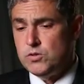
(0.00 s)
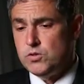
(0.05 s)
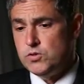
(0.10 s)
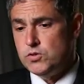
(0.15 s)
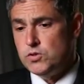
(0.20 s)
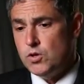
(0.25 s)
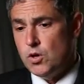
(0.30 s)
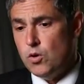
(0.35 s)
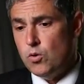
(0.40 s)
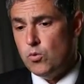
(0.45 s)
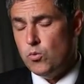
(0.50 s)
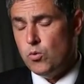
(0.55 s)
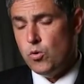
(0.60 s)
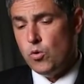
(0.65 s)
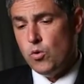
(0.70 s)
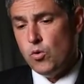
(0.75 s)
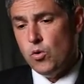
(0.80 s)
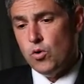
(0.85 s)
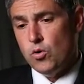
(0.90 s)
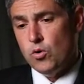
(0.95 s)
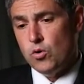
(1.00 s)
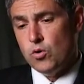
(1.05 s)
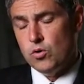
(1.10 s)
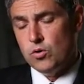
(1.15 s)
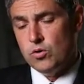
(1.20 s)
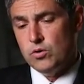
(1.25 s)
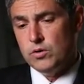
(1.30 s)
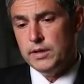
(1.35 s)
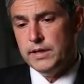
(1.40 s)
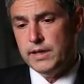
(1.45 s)
So
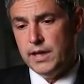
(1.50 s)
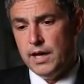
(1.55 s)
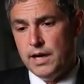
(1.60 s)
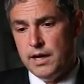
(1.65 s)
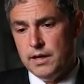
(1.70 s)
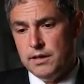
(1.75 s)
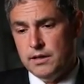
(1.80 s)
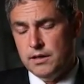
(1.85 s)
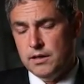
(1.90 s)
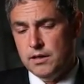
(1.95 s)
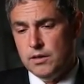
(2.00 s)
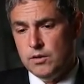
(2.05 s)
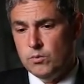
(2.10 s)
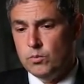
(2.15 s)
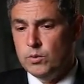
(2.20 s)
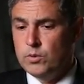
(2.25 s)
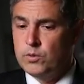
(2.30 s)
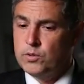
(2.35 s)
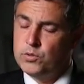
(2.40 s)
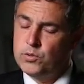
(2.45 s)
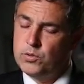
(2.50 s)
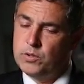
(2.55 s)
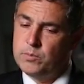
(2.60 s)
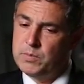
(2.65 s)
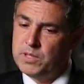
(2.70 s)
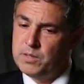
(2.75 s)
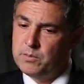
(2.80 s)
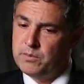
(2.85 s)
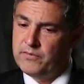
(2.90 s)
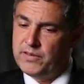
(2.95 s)
early on, we were
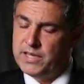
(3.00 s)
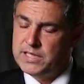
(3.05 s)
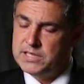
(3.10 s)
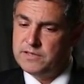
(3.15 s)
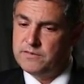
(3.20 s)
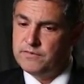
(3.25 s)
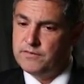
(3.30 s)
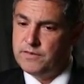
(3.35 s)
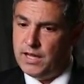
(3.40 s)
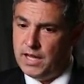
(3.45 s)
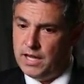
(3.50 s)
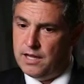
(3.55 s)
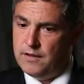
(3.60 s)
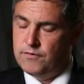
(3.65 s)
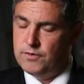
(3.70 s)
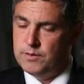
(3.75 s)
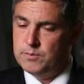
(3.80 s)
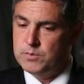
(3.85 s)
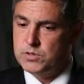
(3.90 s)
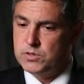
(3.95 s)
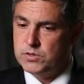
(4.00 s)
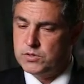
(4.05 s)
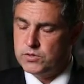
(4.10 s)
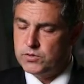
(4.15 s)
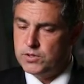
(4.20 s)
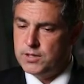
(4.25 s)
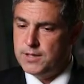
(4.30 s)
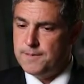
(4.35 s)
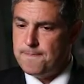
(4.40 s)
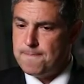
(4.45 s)
doing minimally invasive AFib
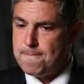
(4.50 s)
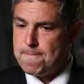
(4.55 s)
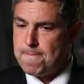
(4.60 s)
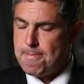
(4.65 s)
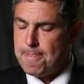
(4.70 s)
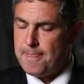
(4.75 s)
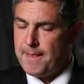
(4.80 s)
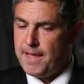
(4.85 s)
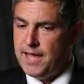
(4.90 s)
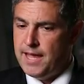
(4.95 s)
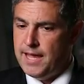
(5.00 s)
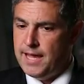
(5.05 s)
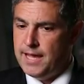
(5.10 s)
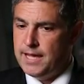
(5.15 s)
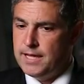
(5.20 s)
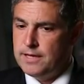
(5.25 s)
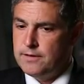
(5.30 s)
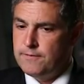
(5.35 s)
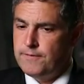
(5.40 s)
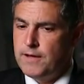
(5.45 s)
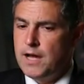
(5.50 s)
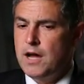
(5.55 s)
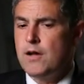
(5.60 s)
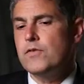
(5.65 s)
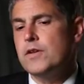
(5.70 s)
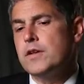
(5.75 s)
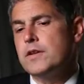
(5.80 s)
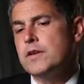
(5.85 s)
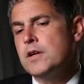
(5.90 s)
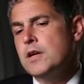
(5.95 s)
surgery and
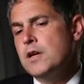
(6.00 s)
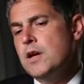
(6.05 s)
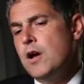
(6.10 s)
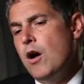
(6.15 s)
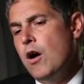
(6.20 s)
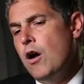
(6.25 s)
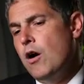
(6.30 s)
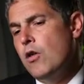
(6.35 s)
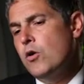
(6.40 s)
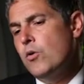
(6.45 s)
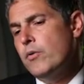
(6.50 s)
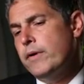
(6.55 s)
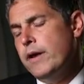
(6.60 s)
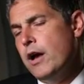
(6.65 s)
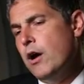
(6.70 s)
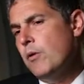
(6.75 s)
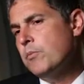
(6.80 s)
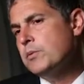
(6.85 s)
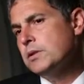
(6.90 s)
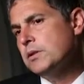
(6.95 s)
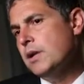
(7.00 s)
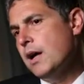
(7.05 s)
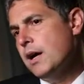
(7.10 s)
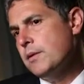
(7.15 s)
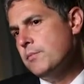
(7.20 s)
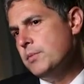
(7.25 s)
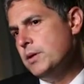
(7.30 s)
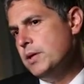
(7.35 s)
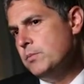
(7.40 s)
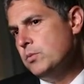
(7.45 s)
found that although it helped a
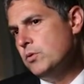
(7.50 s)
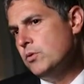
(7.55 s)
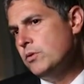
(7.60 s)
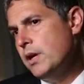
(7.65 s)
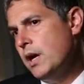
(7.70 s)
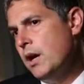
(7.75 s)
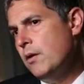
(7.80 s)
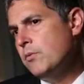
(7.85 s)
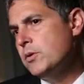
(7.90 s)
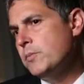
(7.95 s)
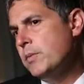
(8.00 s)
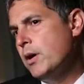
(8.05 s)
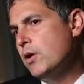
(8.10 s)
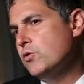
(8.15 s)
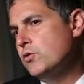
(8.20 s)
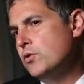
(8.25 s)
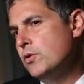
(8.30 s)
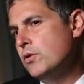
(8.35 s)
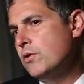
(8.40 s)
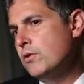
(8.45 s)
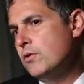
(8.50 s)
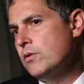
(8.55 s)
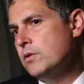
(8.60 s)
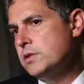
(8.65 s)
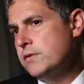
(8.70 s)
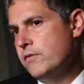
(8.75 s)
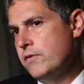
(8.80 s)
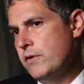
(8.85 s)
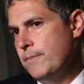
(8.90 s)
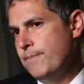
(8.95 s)
lot of people, it helped about
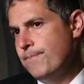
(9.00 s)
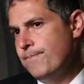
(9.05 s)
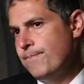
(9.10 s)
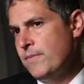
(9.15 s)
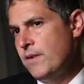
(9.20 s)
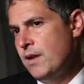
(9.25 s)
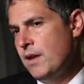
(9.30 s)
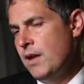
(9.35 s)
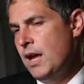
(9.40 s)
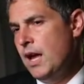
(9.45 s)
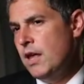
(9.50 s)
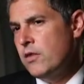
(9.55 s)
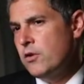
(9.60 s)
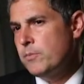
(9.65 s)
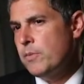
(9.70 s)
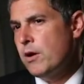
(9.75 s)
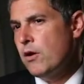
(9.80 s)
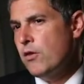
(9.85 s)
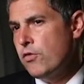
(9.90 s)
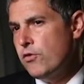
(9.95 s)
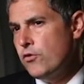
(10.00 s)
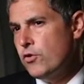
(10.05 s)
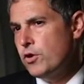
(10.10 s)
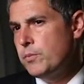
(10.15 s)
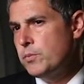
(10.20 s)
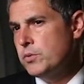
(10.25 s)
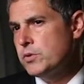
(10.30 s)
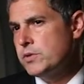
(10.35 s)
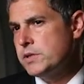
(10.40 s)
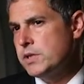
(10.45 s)
2/3 of them. And there are about
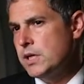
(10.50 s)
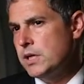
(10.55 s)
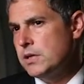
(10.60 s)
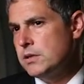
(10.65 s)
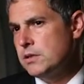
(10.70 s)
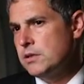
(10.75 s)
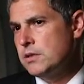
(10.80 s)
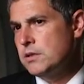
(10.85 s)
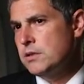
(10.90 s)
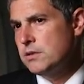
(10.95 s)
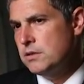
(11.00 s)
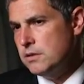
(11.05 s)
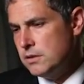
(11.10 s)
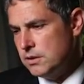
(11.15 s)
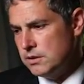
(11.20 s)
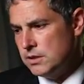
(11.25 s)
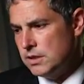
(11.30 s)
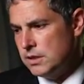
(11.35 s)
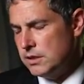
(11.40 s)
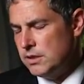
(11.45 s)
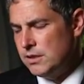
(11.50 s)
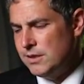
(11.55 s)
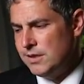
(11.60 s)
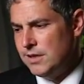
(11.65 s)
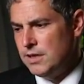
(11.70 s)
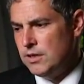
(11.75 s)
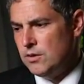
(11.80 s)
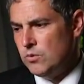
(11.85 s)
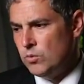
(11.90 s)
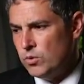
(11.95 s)
30% that
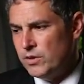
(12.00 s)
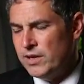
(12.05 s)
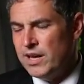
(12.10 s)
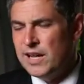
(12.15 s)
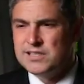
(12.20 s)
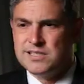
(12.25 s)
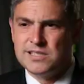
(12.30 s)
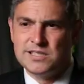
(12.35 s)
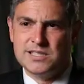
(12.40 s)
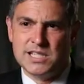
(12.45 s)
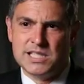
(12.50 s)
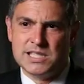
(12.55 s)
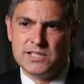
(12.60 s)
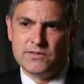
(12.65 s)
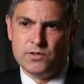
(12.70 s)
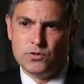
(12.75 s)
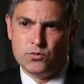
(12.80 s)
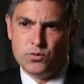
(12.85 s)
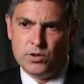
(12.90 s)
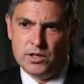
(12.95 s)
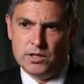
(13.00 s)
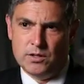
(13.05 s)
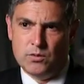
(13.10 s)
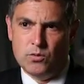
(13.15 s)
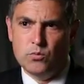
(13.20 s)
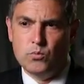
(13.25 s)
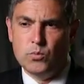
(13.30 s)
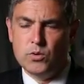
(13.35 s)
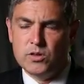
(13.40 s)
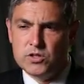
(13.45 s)
were not successfully treated
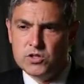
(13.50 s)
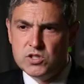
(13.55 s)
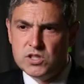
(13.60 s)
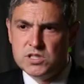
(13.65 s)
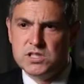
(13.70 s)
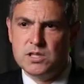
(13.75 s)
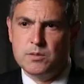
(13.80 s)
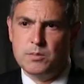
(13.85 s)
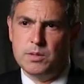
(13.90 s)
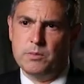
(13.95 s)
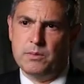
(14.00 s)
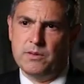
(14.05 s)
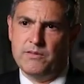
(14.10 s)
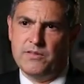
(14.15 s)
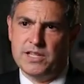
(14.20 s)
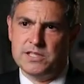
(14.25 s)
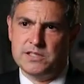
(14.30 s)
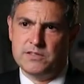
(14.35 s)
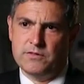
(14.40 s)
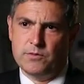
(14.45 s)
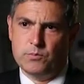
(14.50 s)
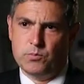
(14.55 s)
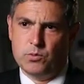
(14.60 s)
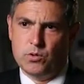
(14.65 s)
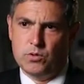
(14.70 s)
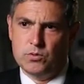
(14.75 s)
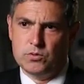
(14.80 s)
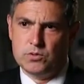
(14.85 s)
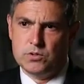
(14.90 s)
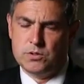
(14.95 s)
with just the minimally invasive
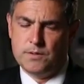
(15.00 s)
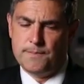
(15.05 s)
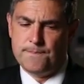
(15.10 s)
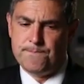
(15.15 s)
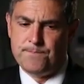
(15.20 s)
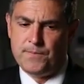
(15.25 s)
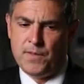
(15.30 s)
approach.